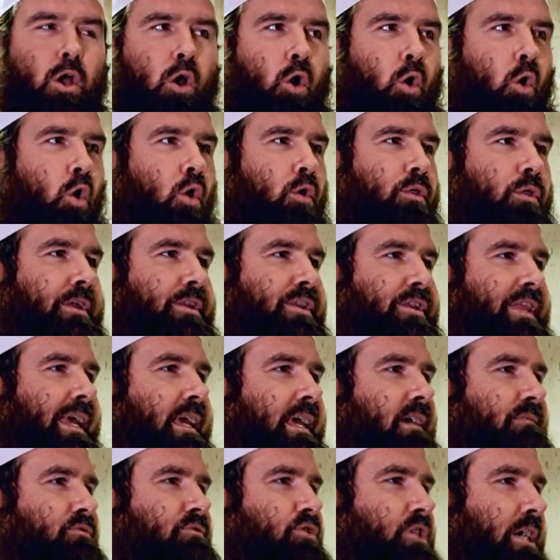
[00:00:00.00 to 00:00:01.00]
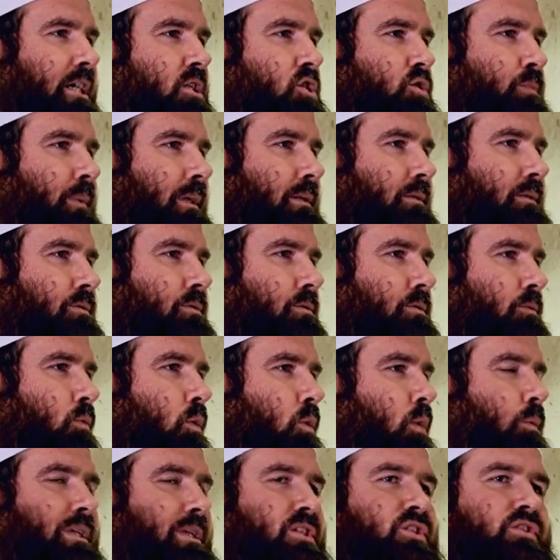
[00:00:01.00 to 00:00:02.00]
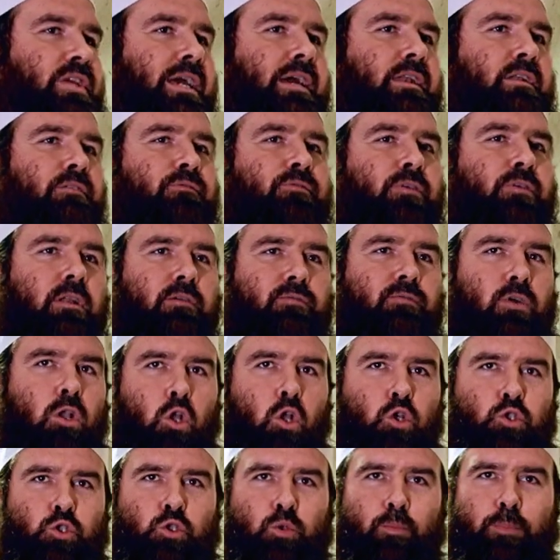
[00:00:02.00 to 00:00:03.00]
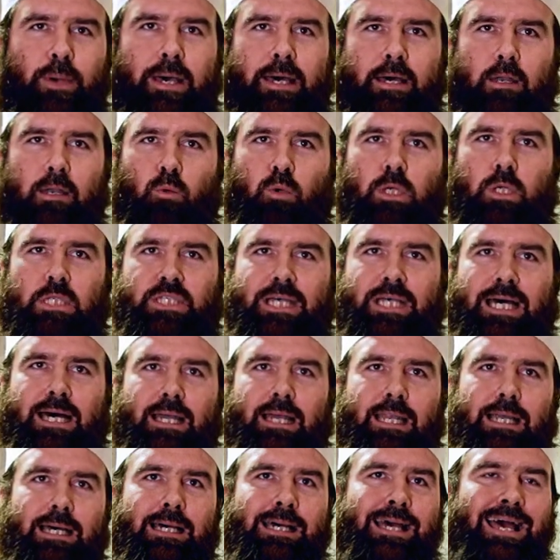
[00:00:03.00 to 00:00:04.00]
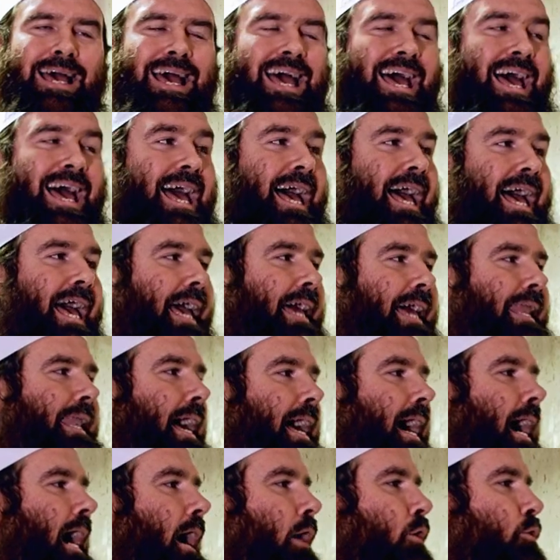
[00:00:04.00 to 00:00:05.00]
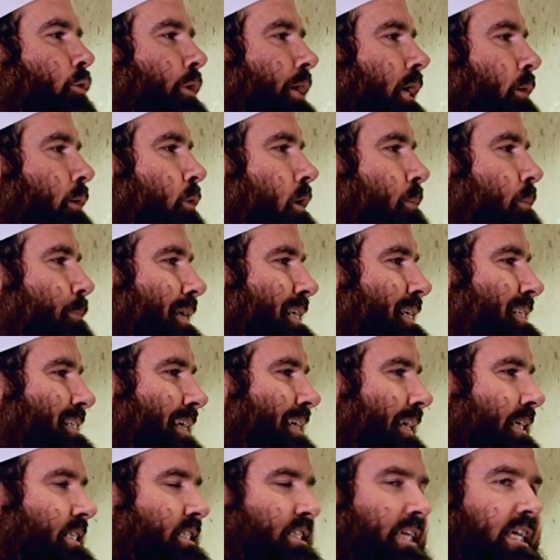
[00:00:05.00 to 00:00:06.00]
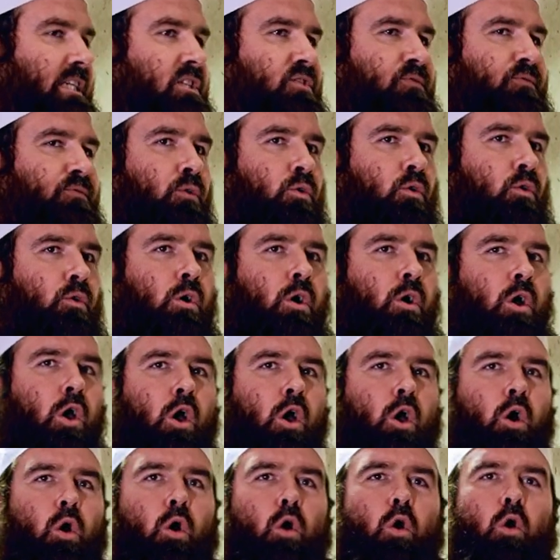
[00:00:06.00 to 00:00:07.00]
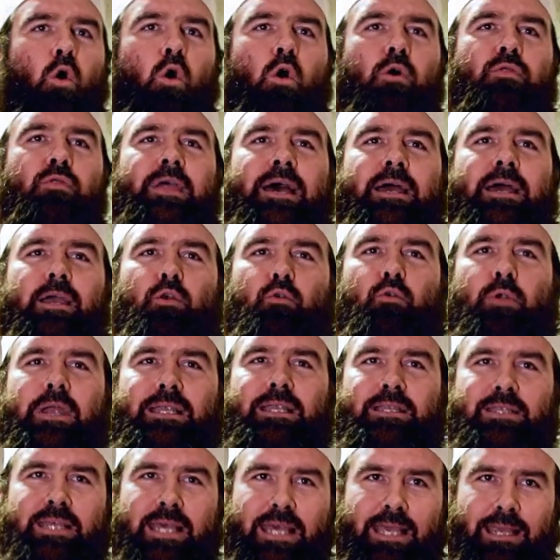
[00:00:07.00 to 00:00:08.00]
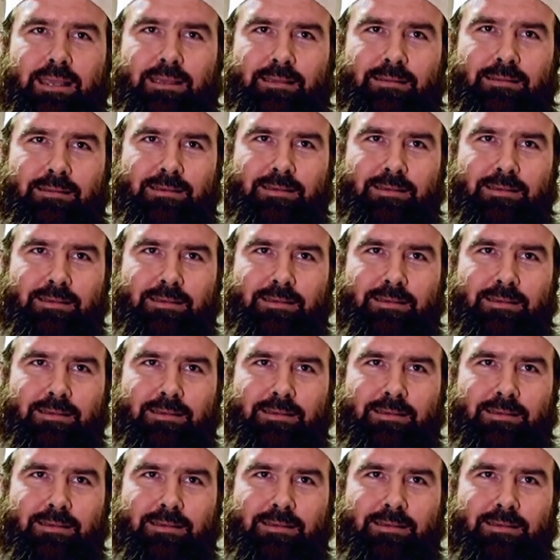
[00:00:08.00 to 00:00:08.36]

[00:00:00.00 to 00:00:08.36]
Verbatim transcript: on the day of judgment when we stand in front of Allah subhanahu wa ta'ala. And how can we be successful on that great day.